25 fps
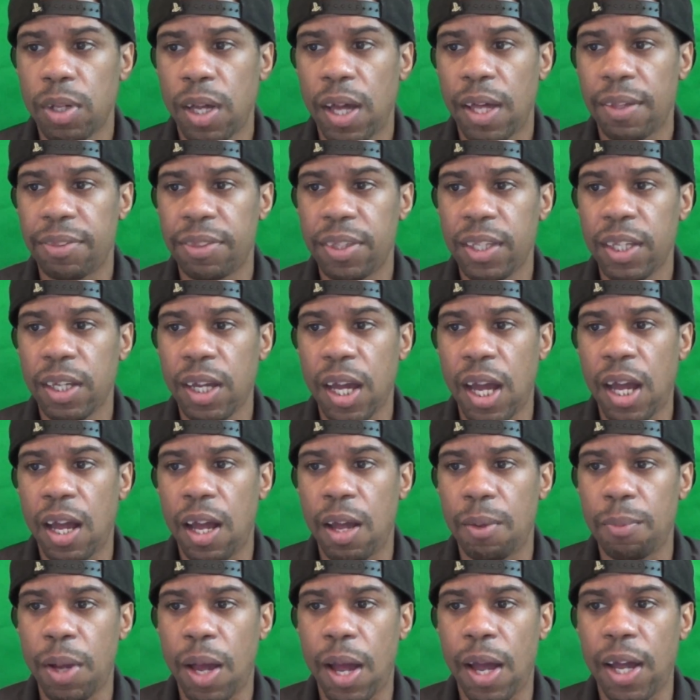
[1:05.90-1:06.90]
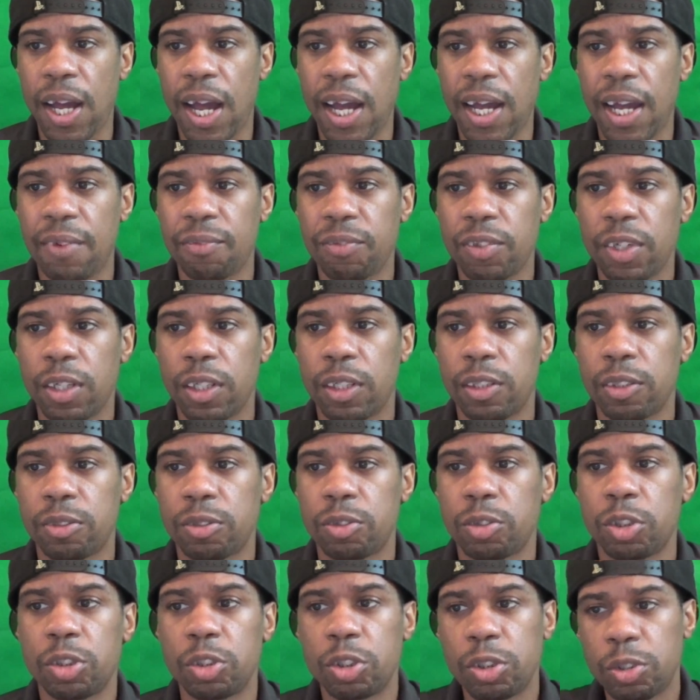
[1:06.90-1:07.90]
I think I have to.
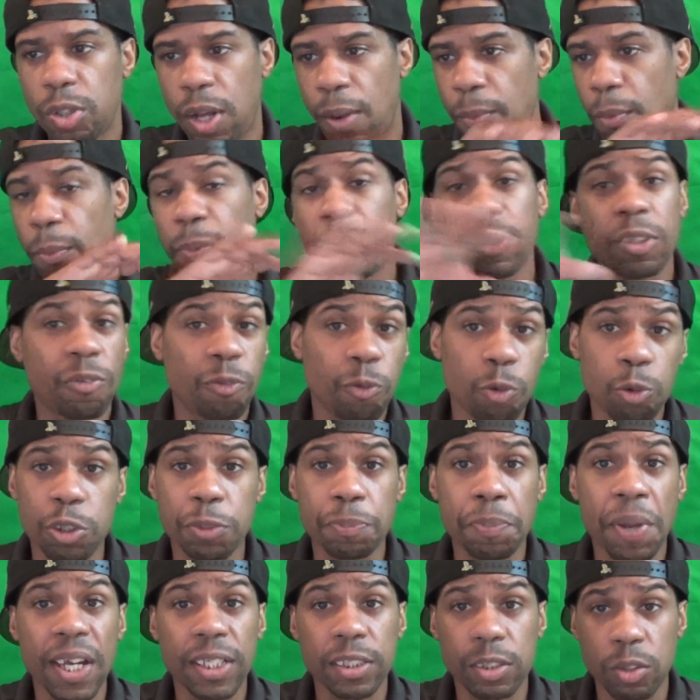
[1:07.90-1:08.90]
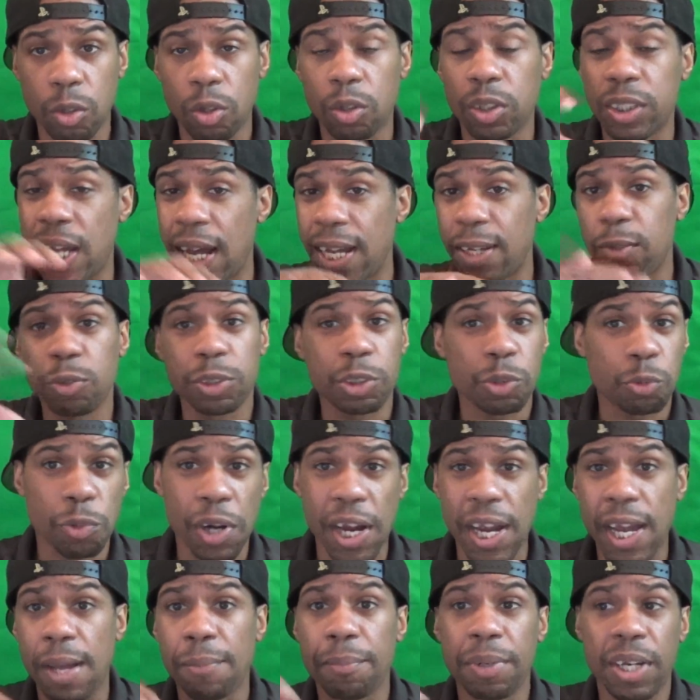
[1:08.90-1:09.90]
I'm gonna put the full specs on, like with the
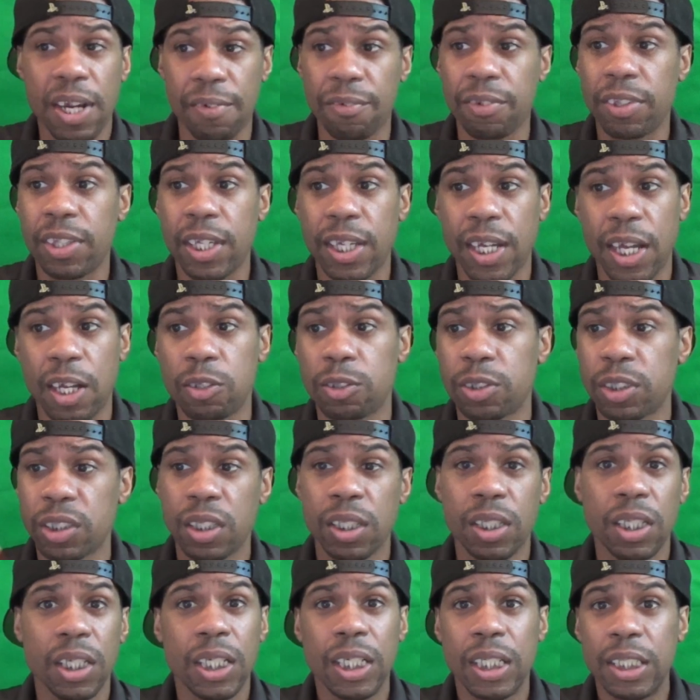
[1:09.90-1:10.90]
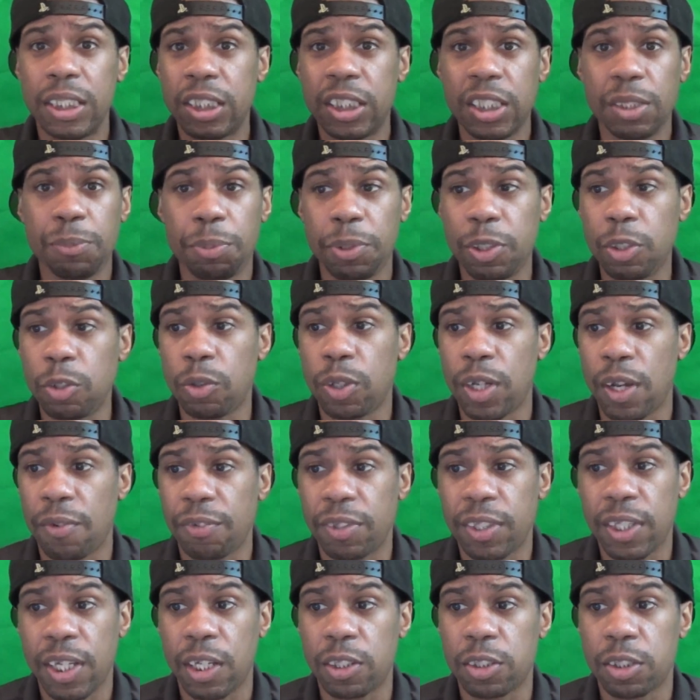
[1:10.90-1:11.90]
RAM and everything else, GPU and
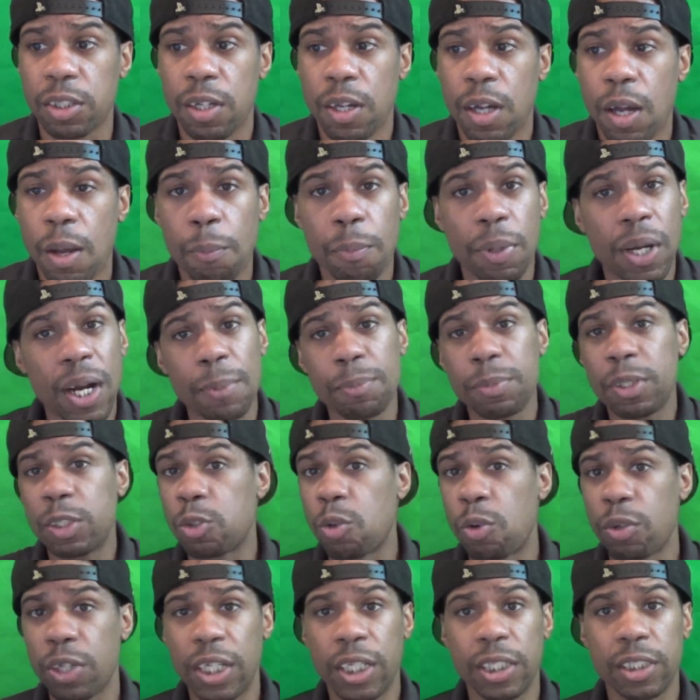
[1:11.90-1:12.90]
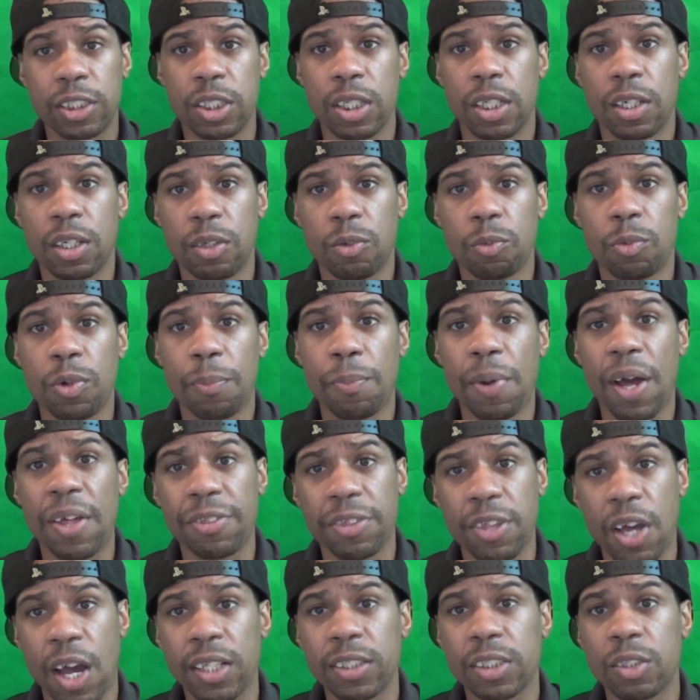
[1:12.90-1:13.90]
everything else. But I'm just gonna get into what my
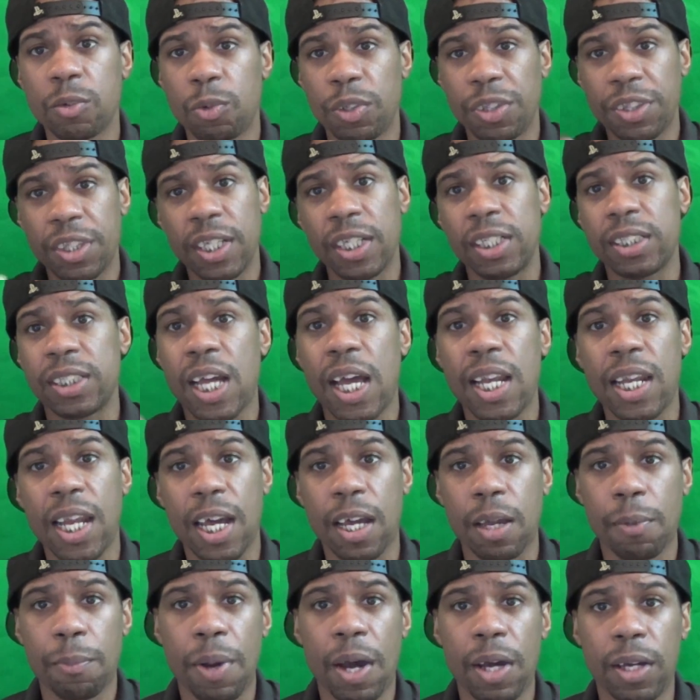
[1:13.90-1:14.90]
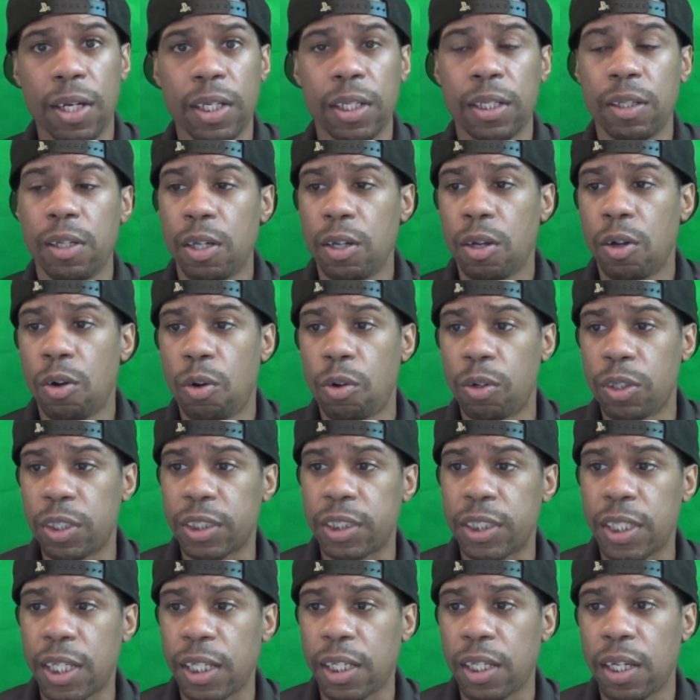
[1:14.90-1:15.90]
thoughts and what things I like about it on
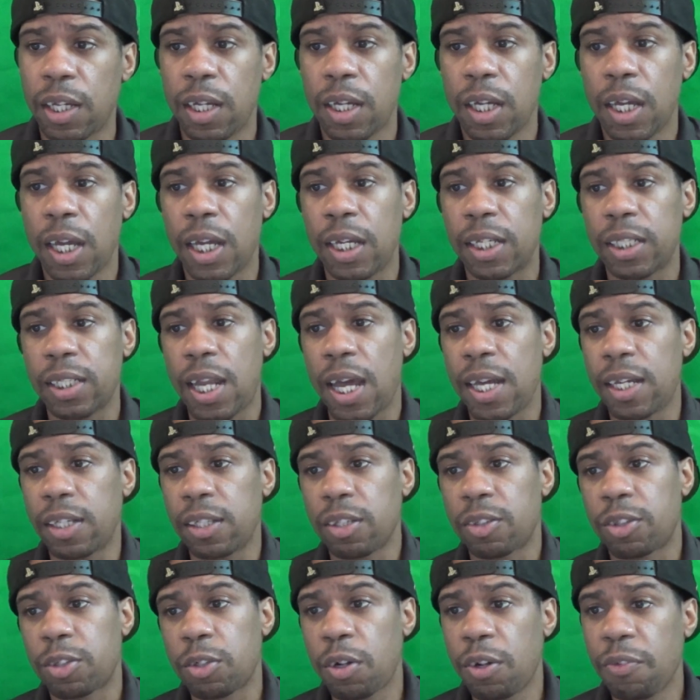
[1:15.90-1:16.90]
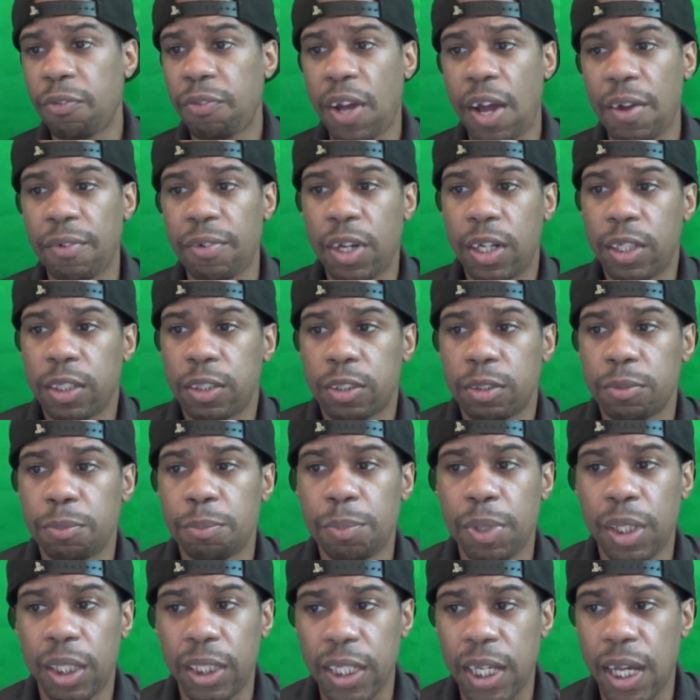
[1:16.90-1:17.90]
this thing. And like 3,500
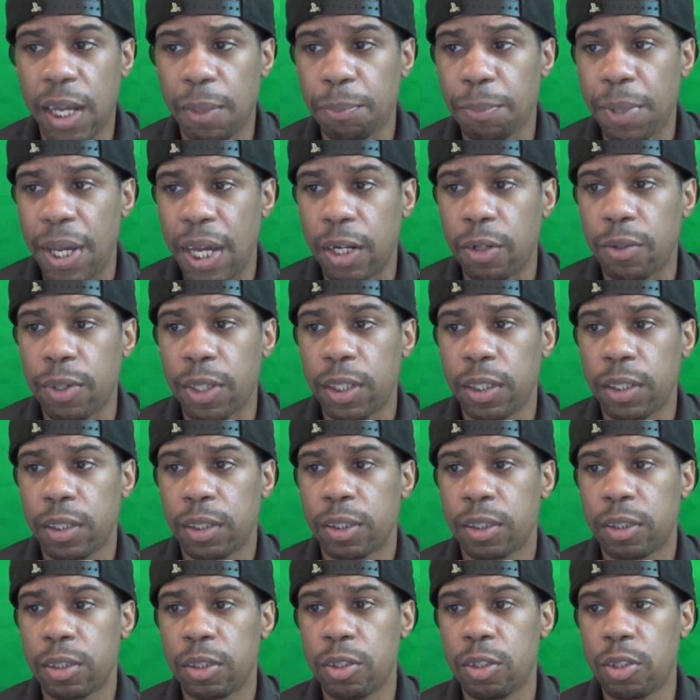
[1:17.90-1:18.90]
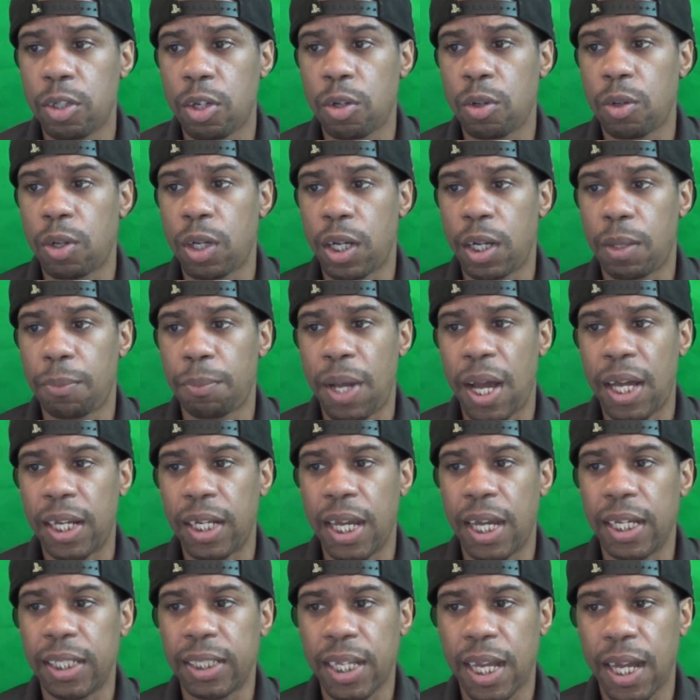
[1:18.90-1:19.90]
milliamp battery, I
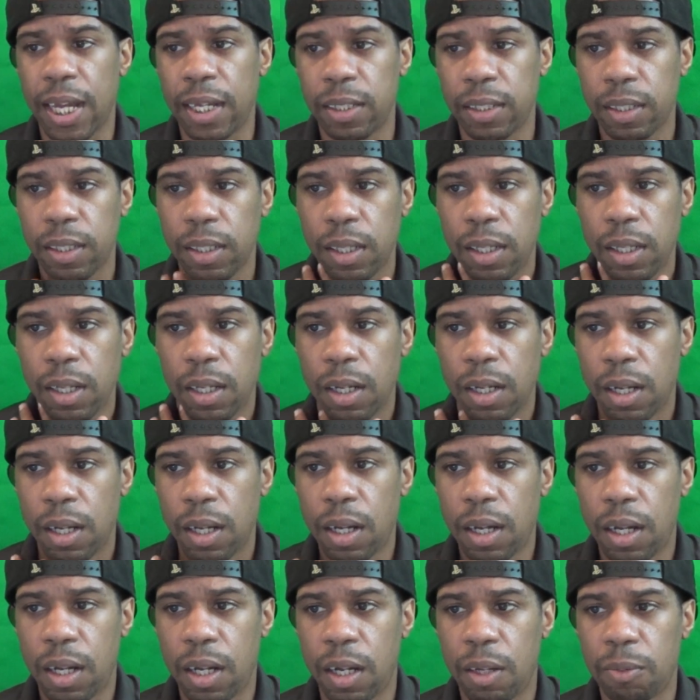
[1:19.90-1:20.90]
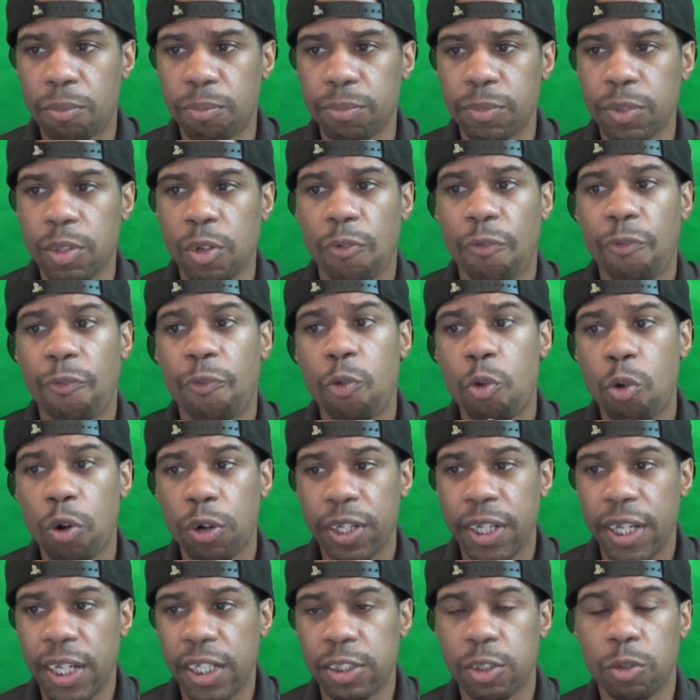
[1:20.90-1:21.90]
like that.
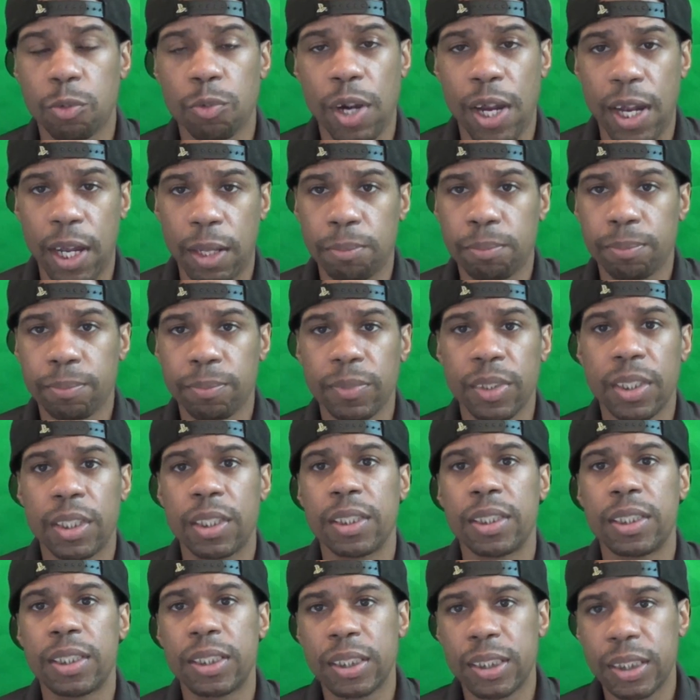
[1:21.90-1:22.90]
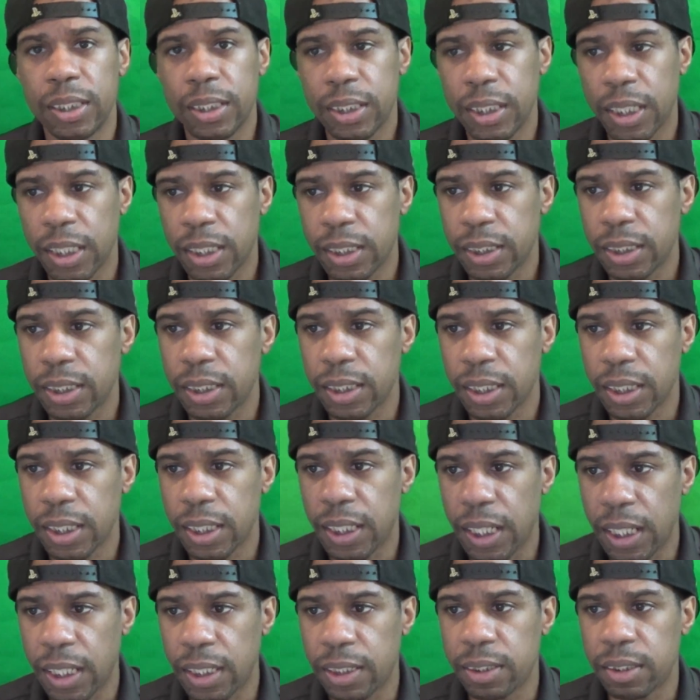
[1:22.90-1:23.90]
4 gigs of RAM, 6
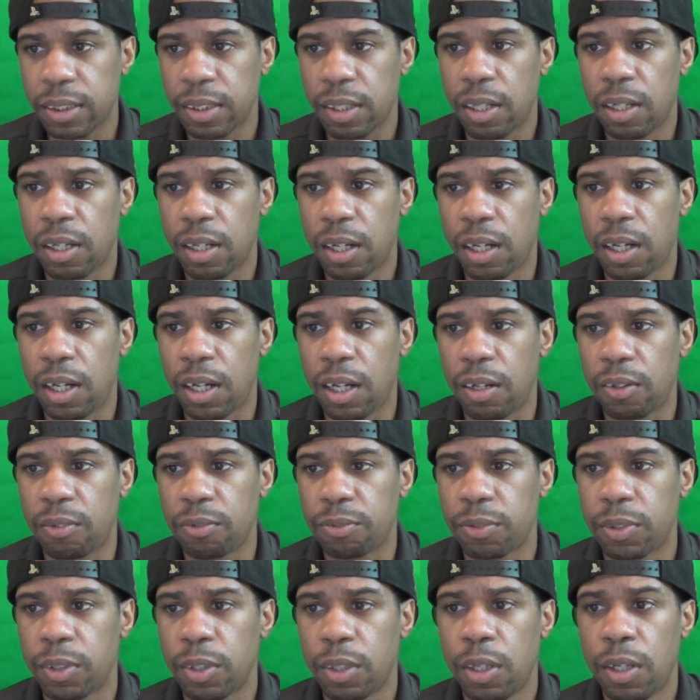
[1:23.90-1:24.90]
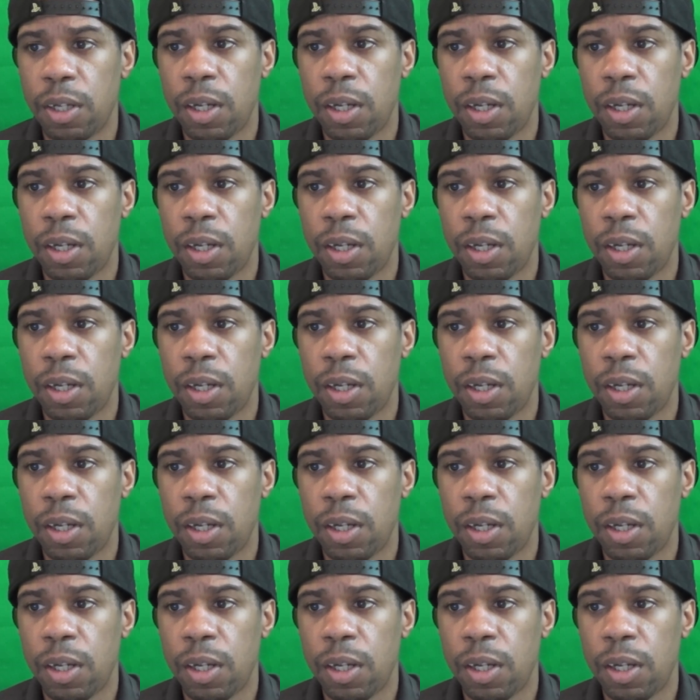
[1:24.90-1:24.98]
gigs of.